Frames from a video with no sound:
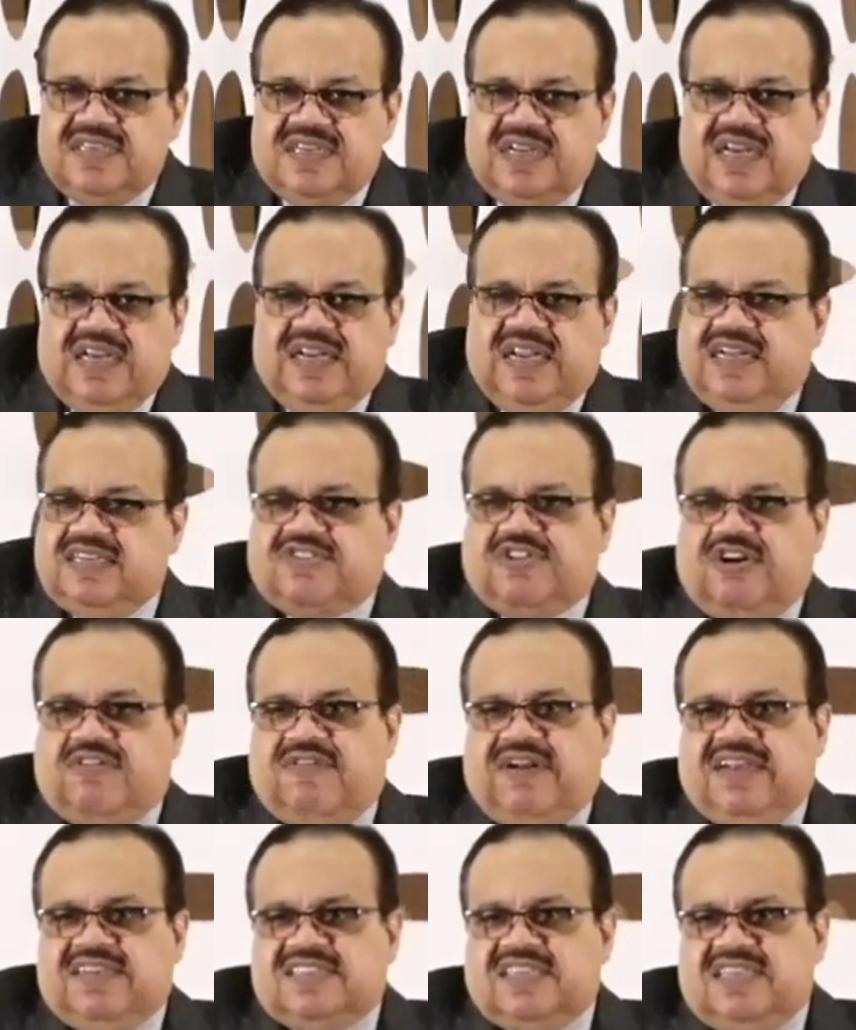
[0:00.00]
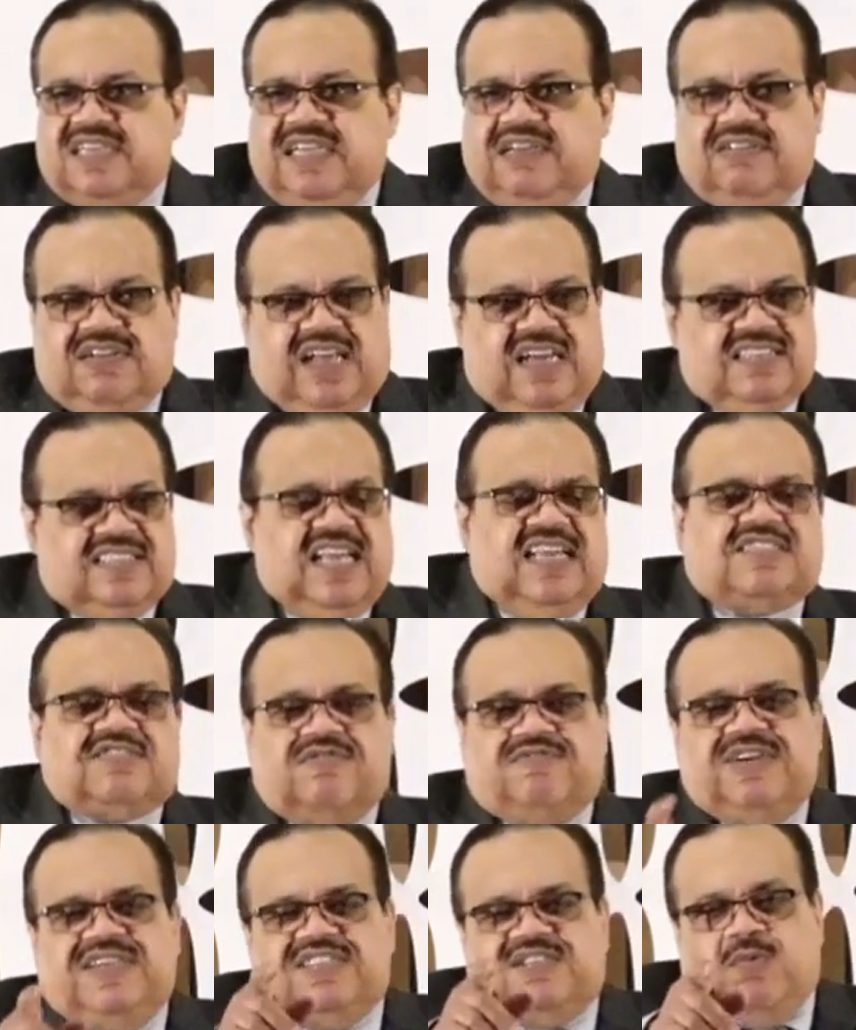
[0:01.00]
and then turn around and legalize. That's the
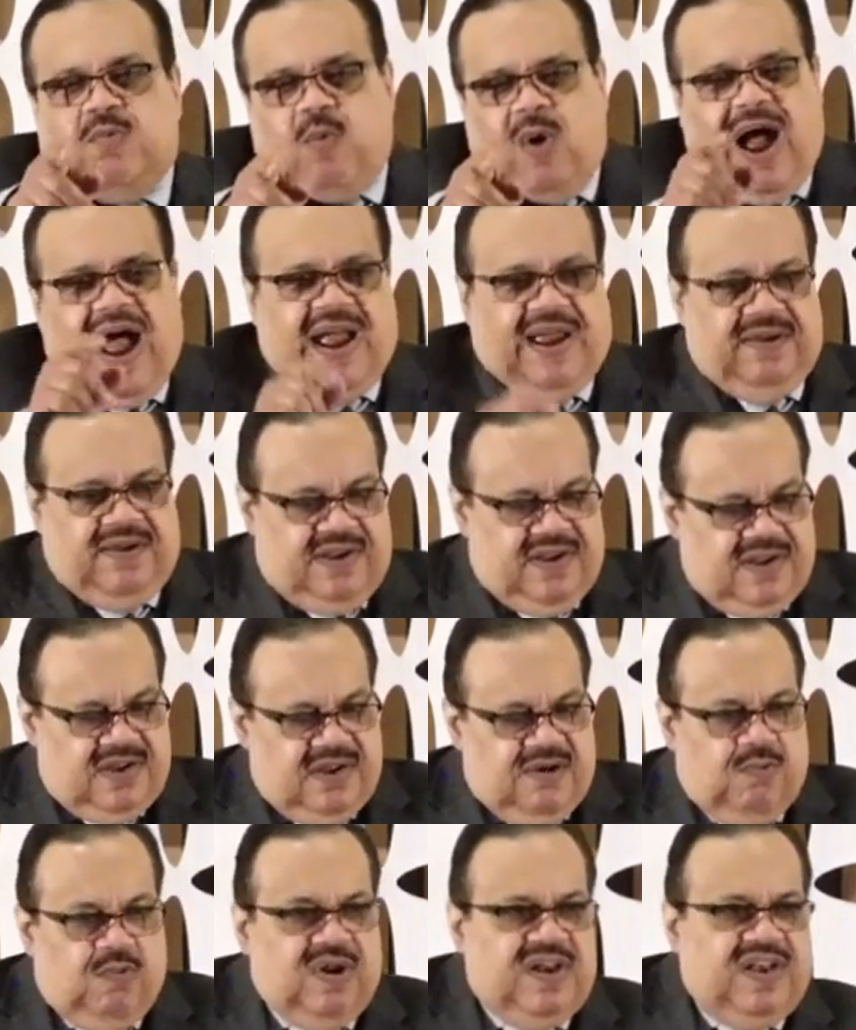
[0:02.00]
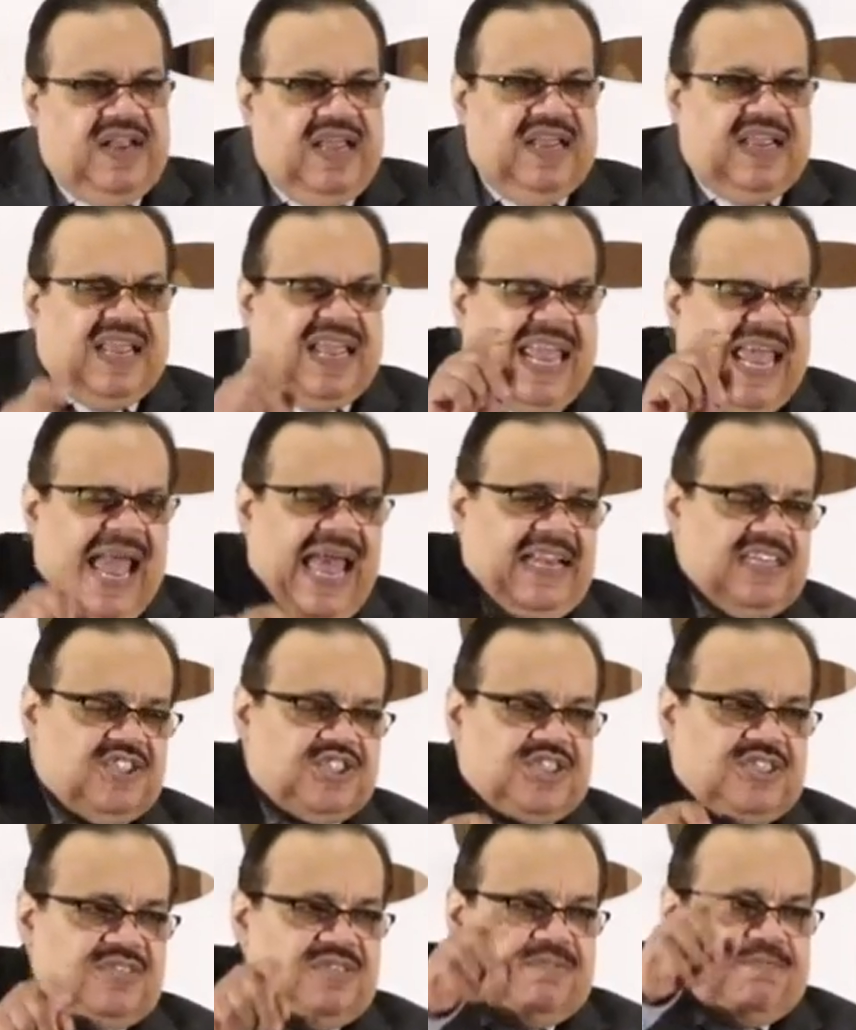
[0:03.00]
reason why. When they
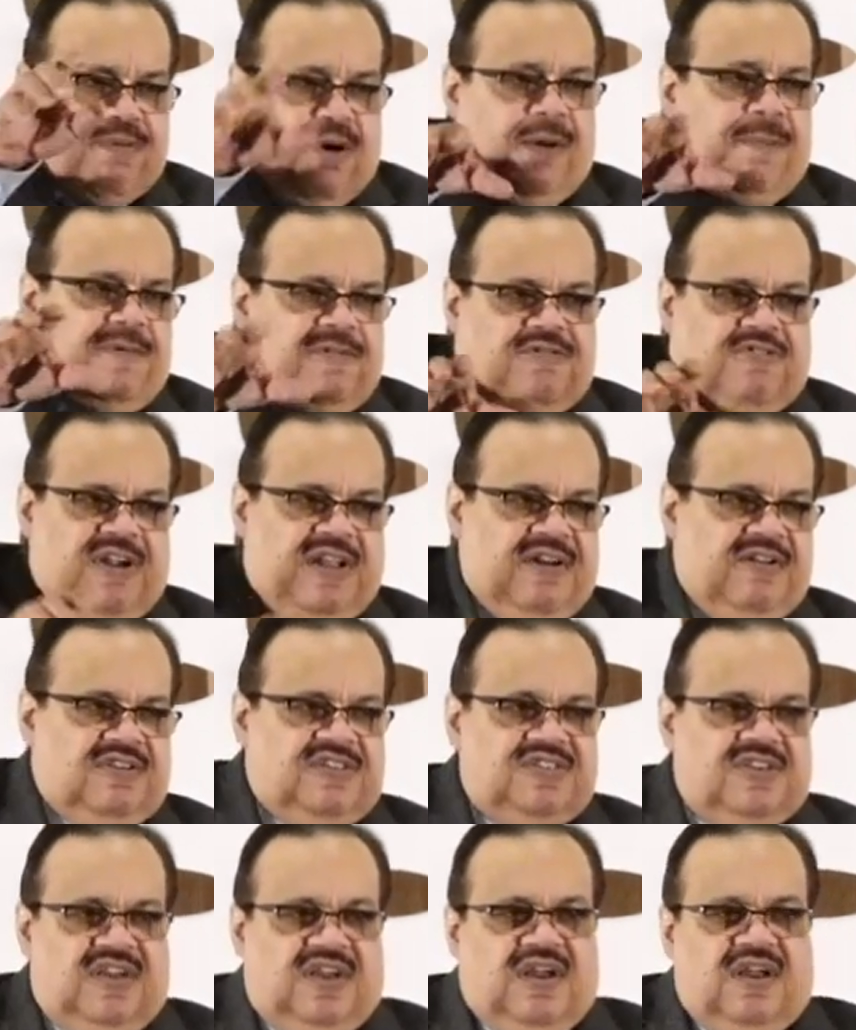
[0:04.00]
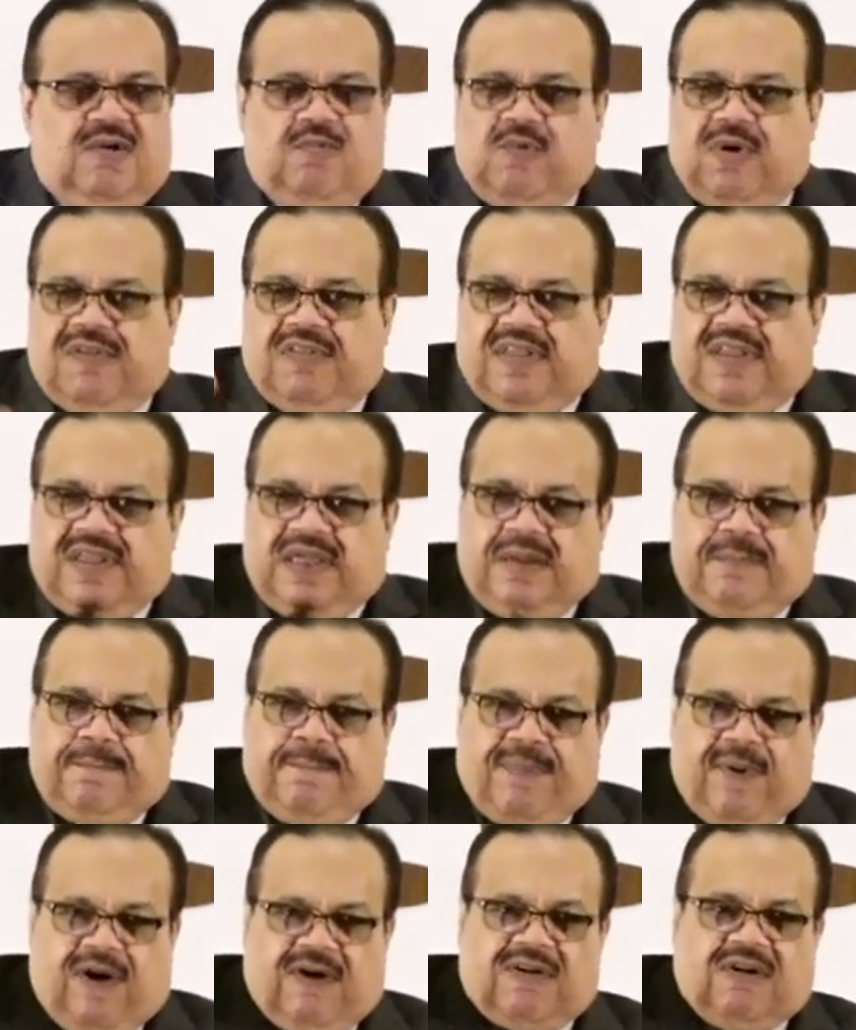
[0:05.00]
catch perpetrators, whether they
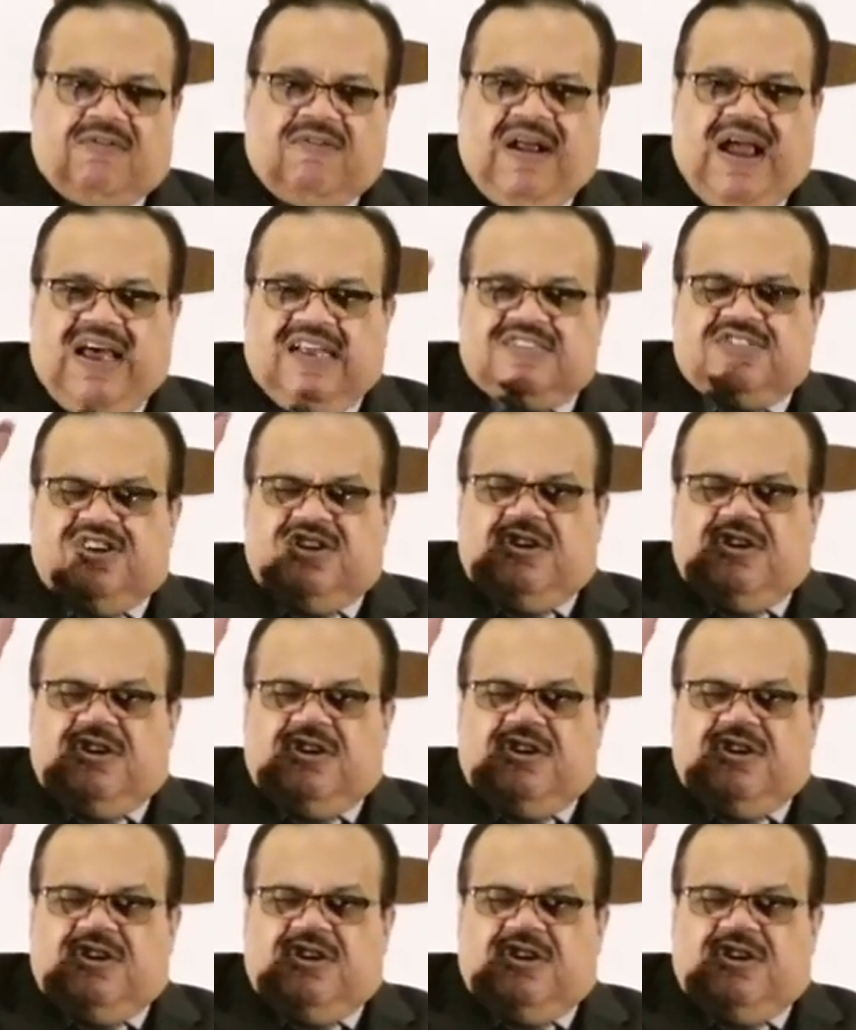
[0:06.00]
burglarized your